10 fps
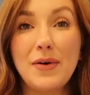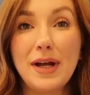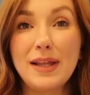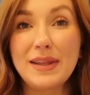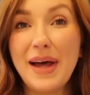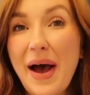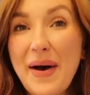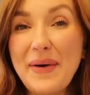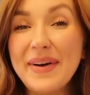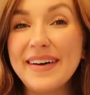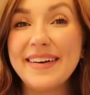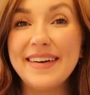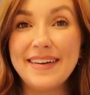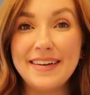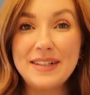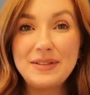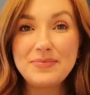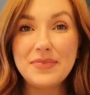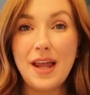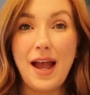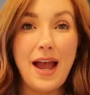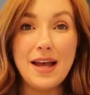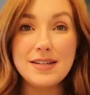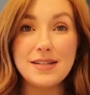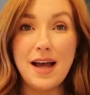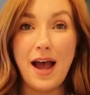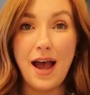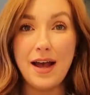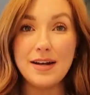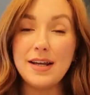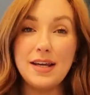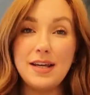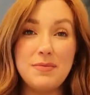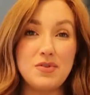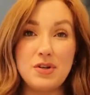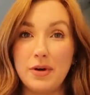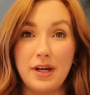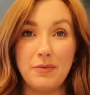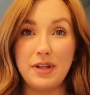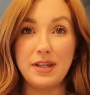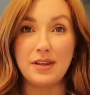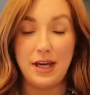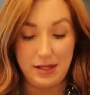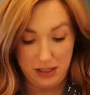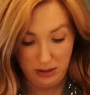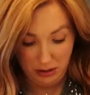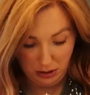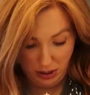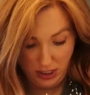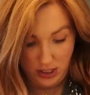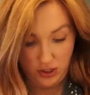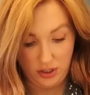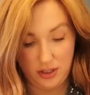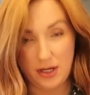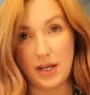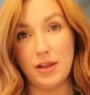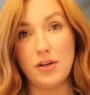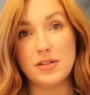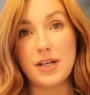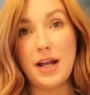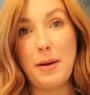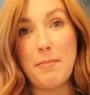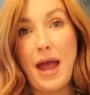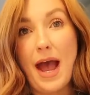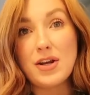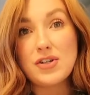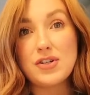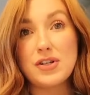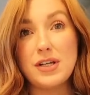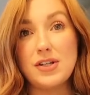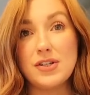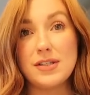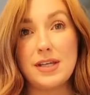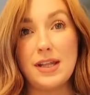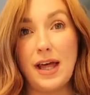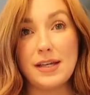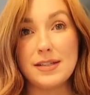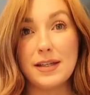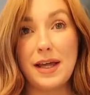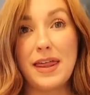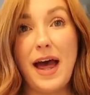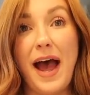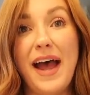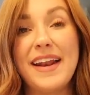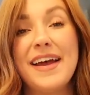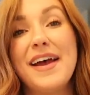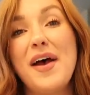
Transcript: um, hello? His head, he keeps doing it with like this. Like he just, he looks kind of mashed. He just, he likes it like that.